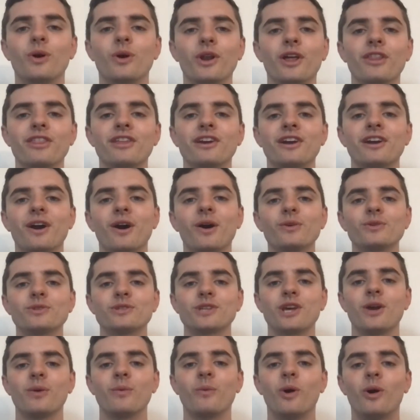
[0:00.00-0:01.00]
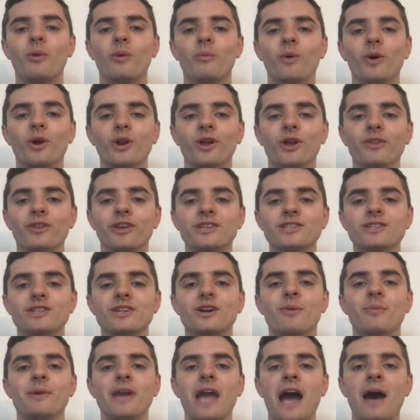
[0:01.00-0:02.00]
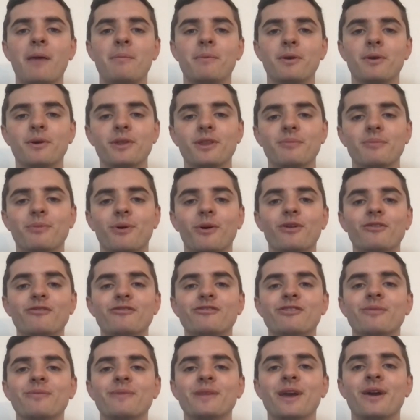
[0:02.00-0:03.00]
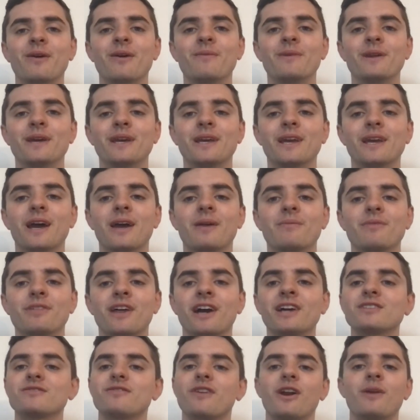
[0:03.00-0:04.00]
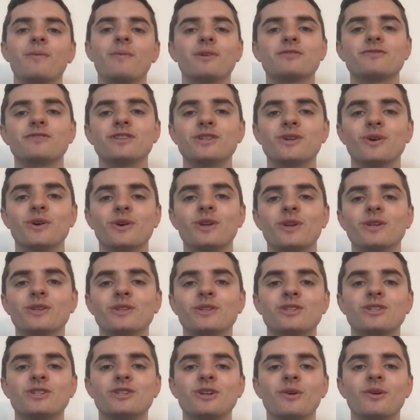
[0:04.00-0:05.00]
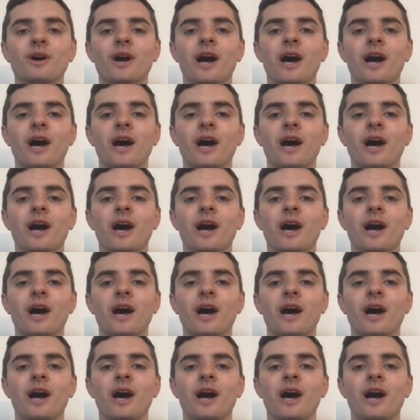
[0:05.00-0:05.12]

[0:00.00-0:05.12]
I think I'll say 1-1 on this, and I'll be happy with a point from the opening game. Thanks very much for joining us, Stuart.